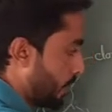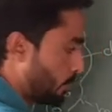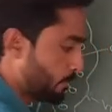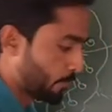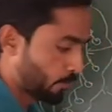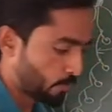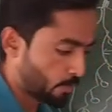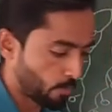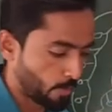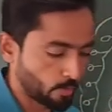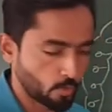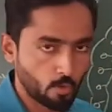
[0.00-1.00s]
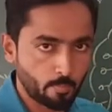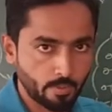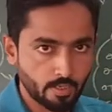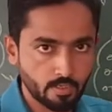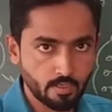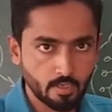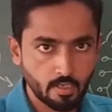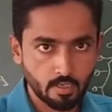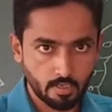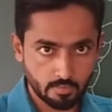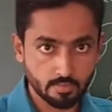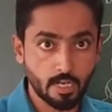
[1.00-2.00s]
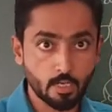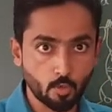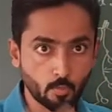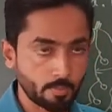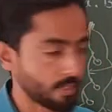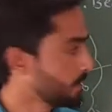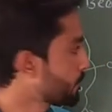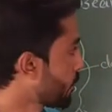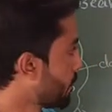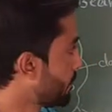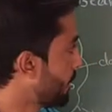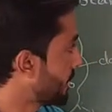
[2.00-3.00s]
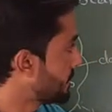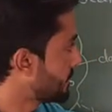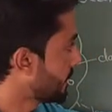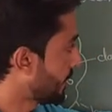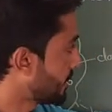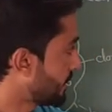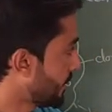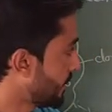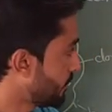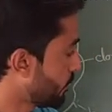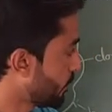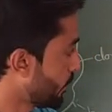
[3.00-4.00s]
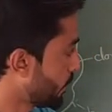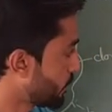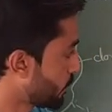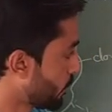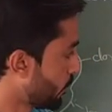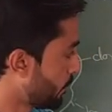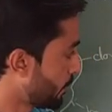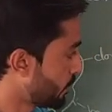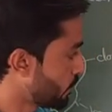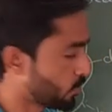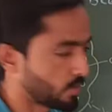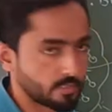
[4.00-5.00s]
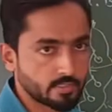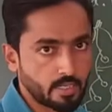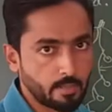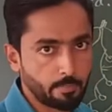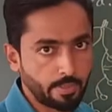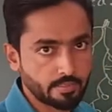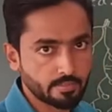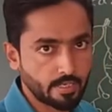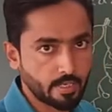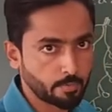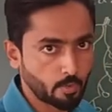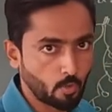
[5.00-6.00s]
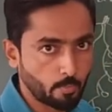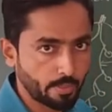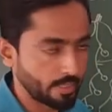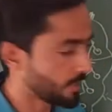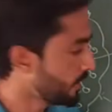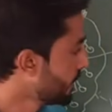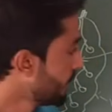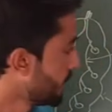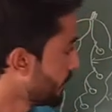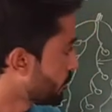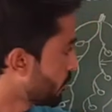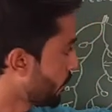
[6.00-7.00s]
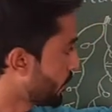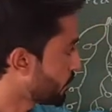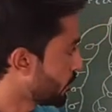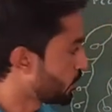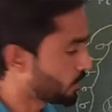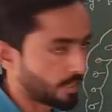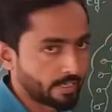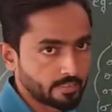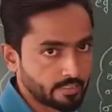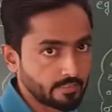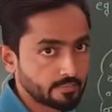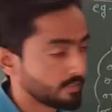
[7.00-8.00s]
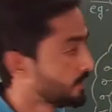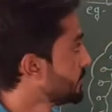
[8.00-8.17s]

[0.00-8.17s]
Now, fruit will going to open, start opening from base, and then it will going to open towards apex. And after opening, it will going to look like this.